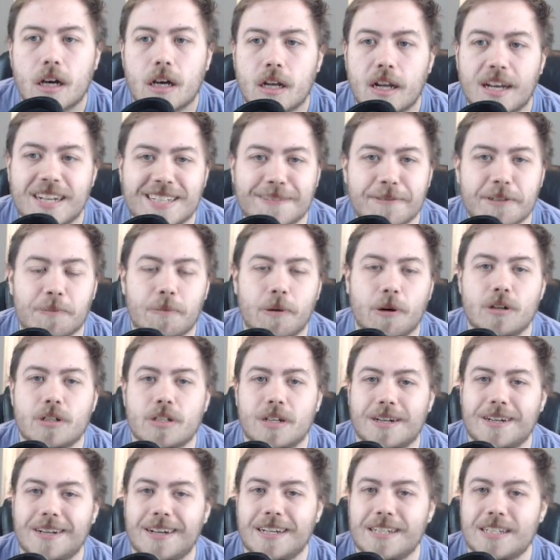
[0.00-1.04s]
Next up is Potion
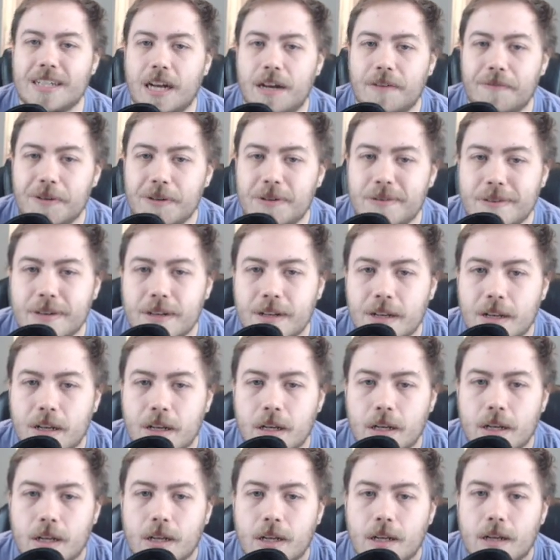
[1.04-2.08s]
of Deja Vu.
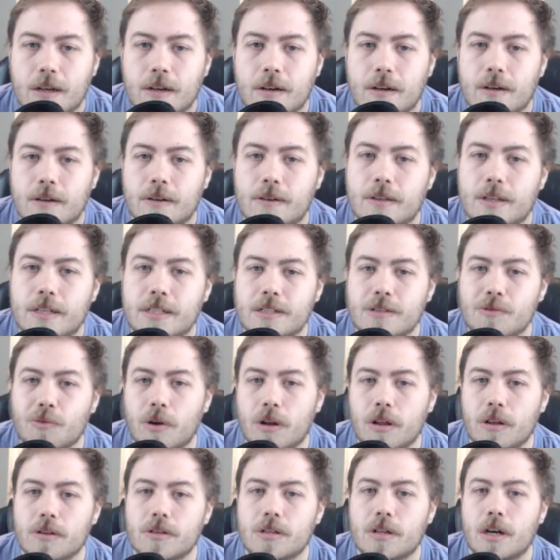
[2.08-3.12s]
This is one
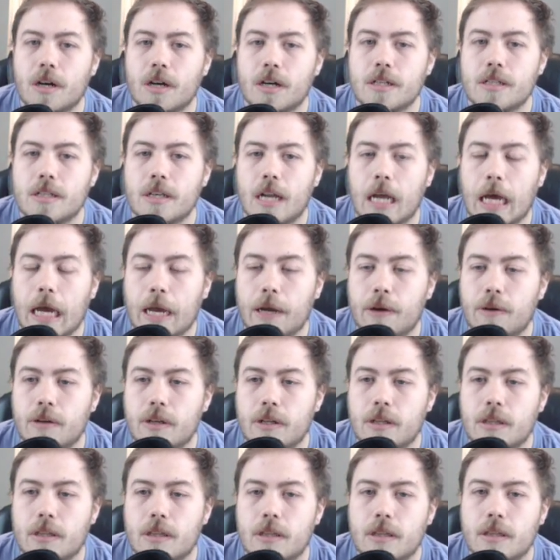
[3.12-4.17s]
of those cards that I
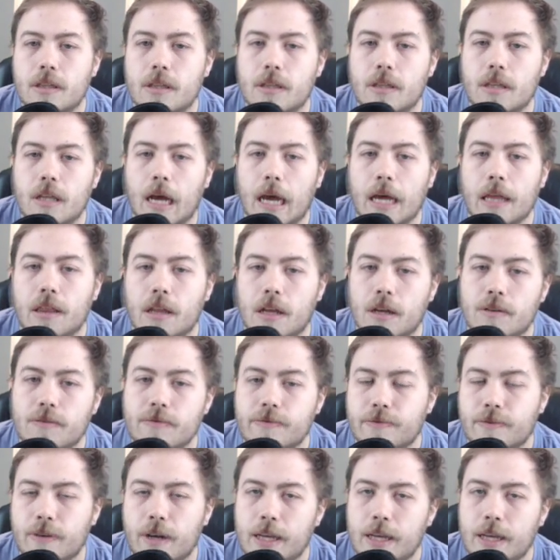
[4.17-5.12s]
love.